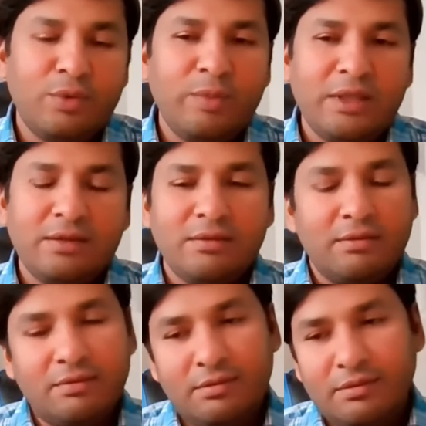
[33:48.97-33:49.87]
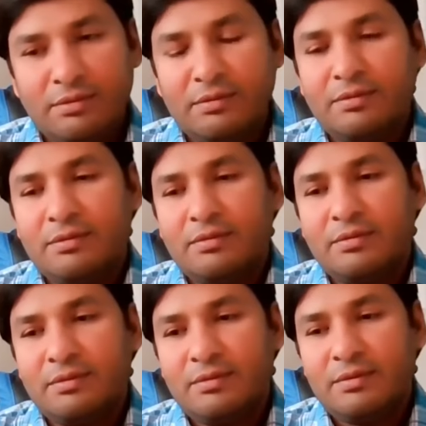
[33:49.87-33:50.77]
No matter
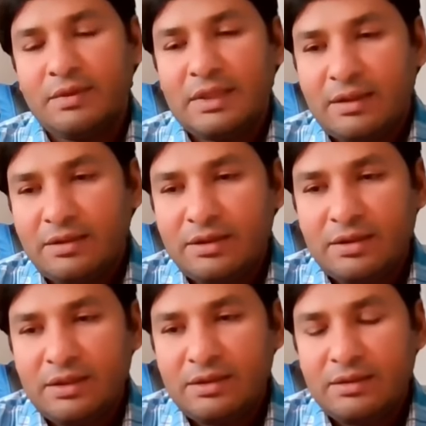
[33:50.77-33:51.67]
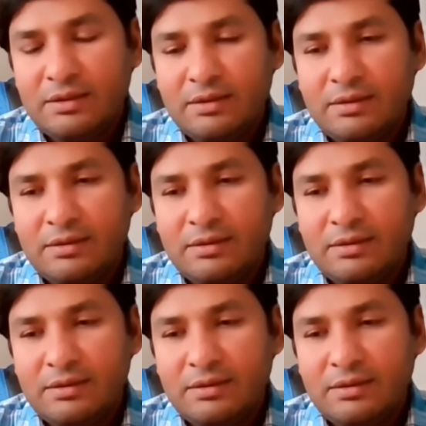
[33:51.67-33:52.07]
that retreat,